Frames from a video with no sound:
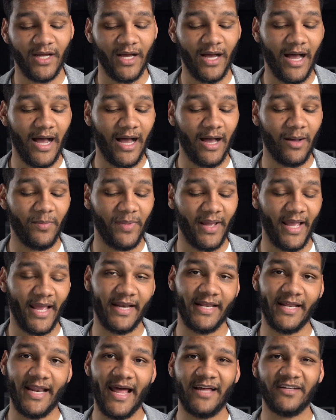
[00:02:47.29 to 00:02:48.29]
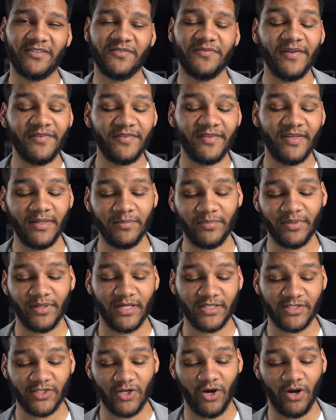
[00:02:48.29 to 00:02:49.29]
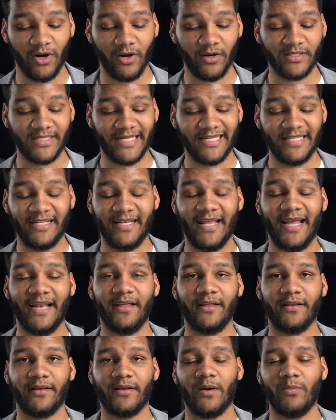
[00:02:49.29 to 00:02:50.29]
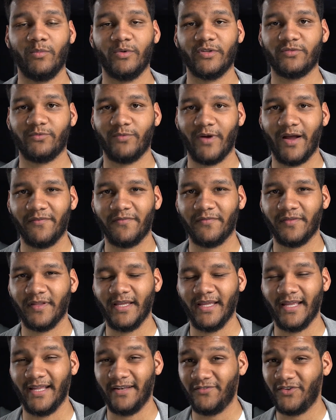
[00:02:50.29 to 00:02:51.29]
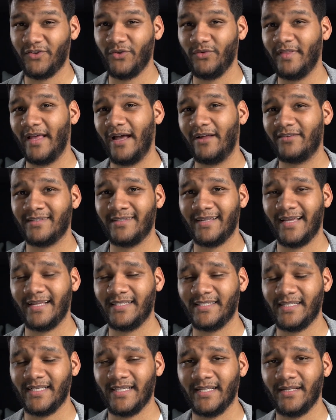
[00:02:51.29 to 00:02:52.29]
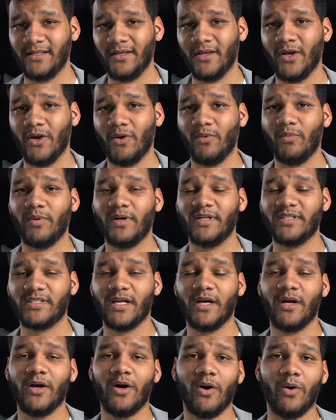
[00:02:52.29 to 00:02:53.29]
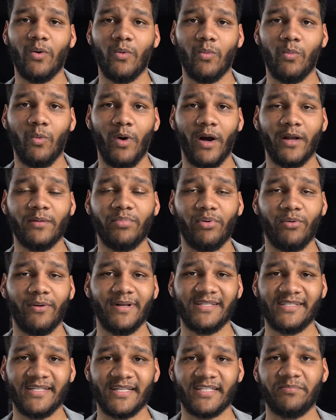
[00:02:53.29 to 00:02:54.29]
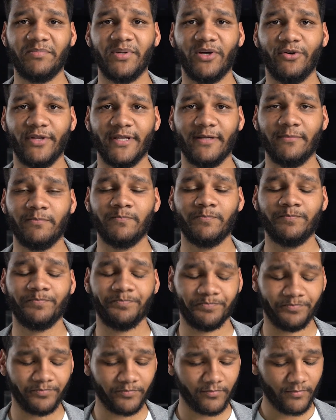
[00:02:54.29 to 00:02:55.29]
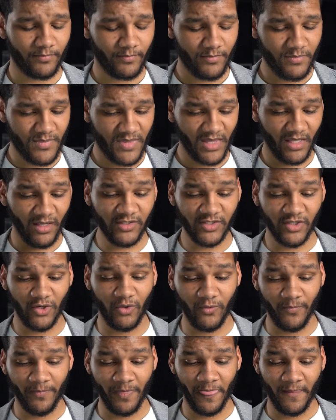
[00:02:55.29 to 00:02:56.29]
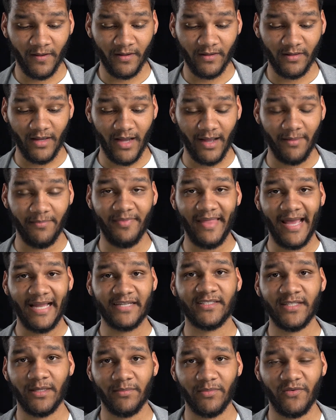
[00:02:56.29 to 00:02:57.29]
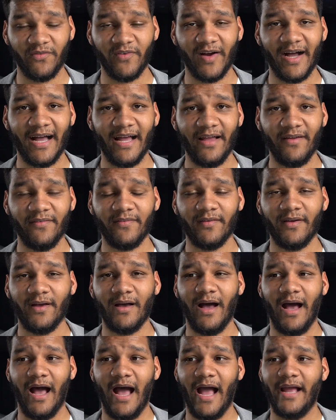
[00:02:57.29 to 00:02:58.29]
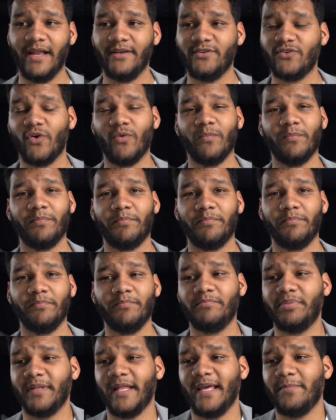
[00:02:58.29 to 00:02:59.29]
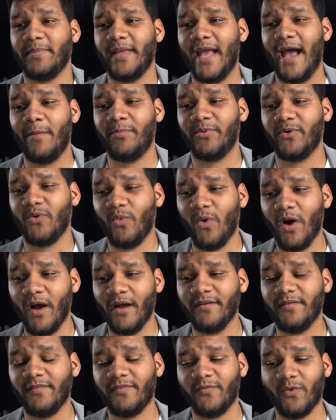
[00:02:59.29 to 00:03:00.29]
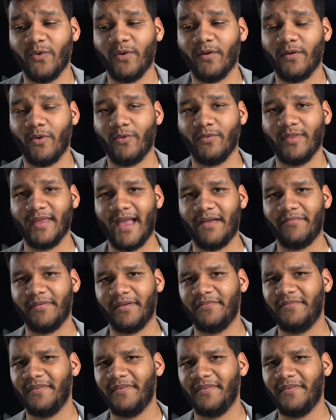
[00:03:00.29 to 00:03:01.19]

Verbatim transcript: um, and it has 15 plus cards, and the net income was roughly in 2019 was 1.6 billion. So um, that's number five. I don't blame Capital One for only having